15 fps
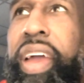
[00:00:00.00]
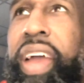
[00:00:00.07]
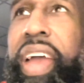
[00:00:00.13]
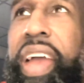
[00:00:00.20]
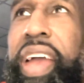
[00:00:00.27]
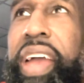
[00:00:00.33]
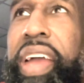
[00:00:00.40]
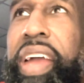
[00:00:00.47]

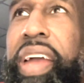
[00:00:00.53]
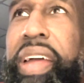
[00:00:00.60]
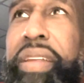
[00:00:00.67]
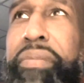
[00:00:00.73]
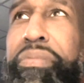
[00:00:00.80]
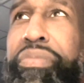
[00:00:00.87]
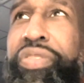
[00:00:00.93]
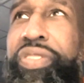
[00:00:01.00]

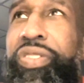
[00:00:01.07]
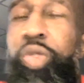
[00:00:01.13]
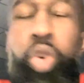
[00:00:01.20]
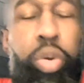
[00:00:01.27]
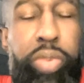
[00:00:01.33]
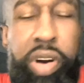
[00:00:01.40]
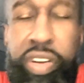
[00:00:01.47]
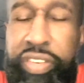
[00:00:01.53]
and
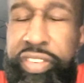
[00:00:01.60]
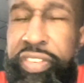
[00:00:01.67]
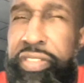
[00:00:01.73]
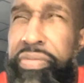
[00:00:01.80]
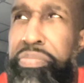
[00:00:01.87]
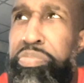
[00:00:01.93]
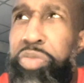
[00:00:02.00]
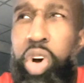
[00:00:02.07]
school bus,
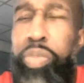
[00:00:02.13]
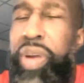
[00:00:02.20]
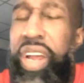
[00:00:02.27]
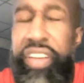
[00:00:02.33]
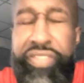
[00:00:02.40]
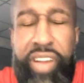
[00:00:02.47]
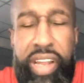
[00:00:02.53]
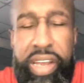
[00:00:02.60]
no
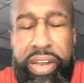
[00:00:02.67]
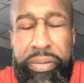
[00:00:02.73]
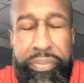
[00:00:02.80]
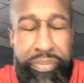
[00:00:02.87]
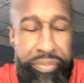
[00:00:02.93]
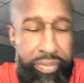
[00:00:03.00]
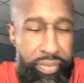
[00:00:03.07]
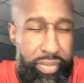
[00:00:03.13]
man's land.
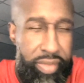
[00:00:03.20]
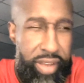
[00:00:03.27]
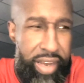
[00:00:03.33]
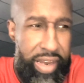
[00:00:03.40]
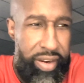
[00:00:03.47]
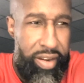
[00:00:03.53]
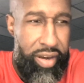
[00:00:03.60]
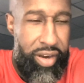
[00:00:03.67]
And